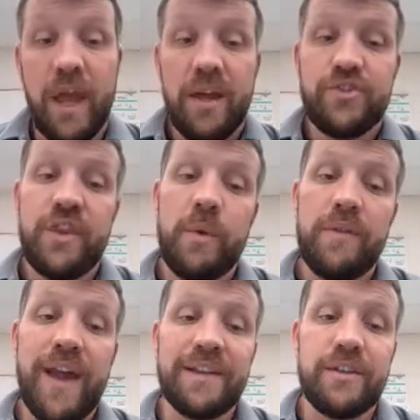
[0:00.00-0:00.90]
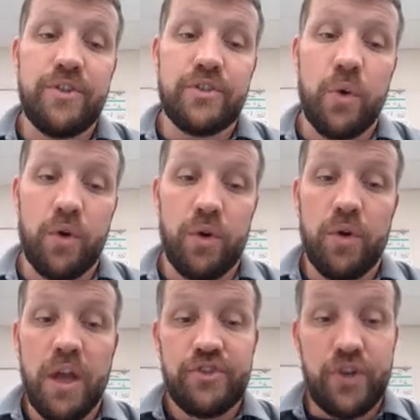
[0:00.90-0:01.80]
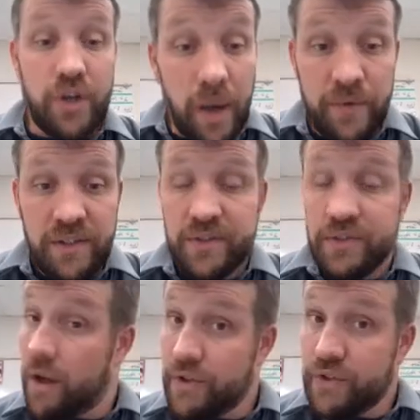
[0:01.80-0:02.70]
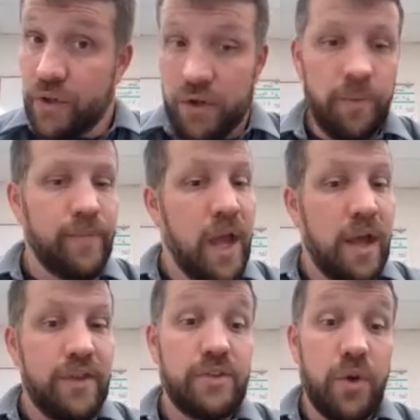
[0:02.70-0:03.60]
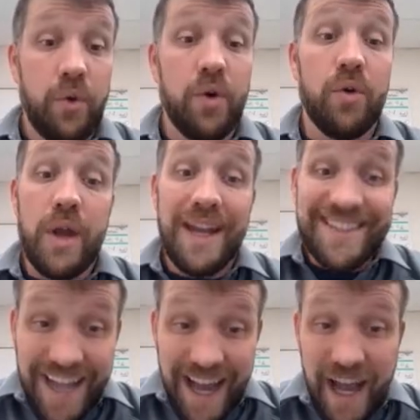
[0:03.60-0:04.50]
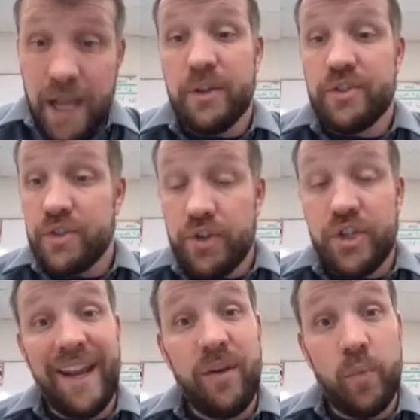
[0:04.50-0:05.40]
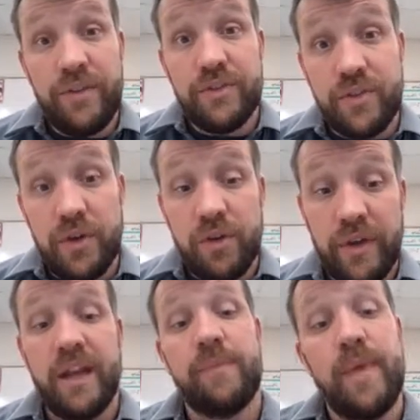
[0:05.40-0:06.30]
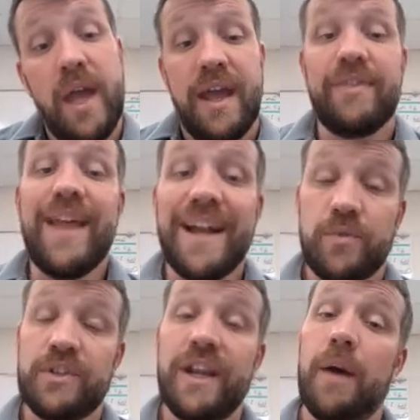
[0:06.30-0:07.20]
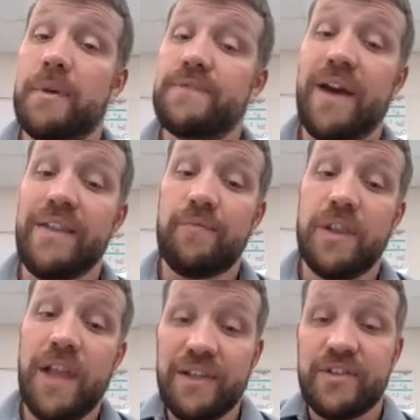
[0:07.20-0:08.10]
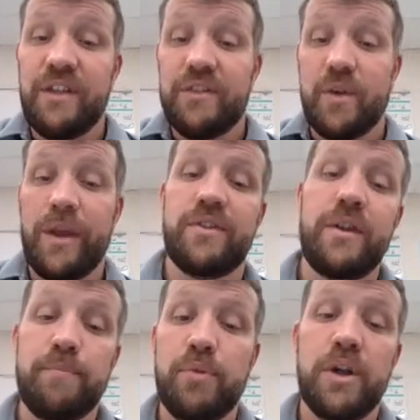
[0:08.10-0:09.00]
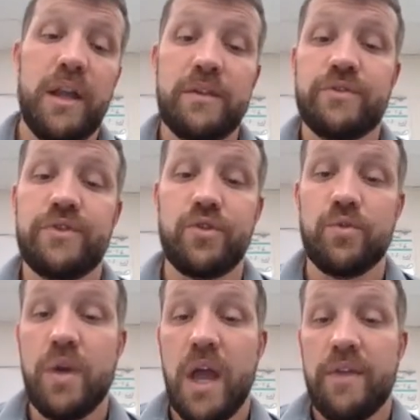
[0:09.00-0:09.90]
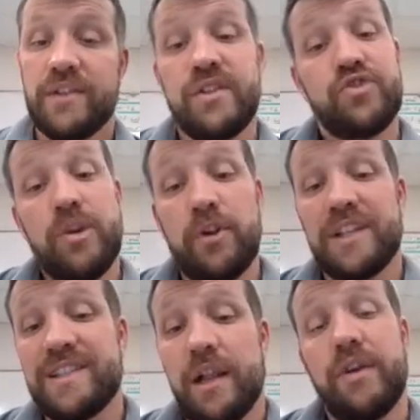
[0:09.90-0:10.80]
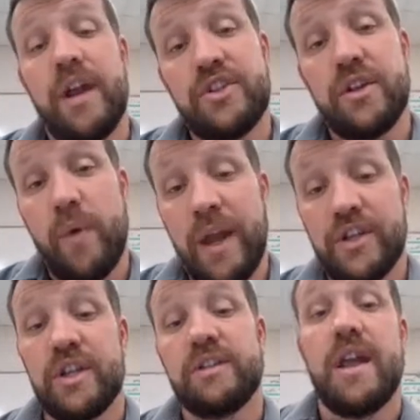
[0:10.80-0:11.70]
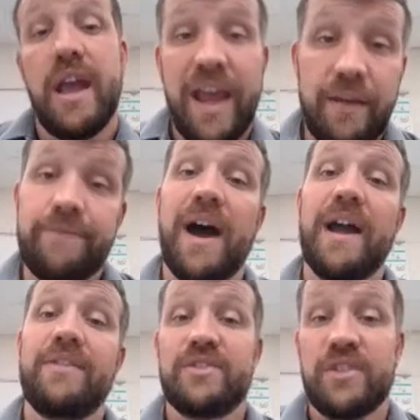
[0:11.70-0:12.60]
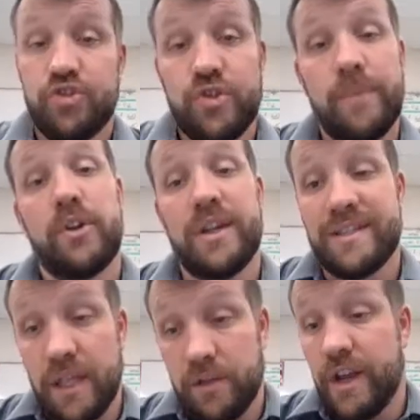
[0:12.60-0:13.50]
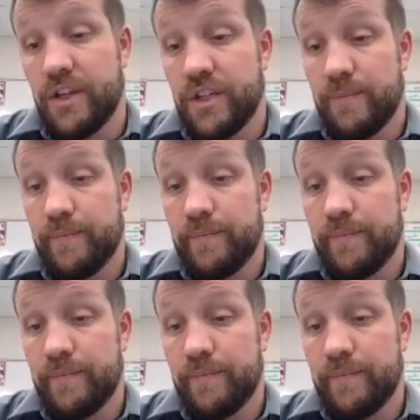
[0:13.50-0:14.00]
So then we've got the total circumference of the circle, the total time associated with the circle here, and that's what's going to help us find that velocity that we could then put into the centripetal acceleration equation and find the centripetal acceleration.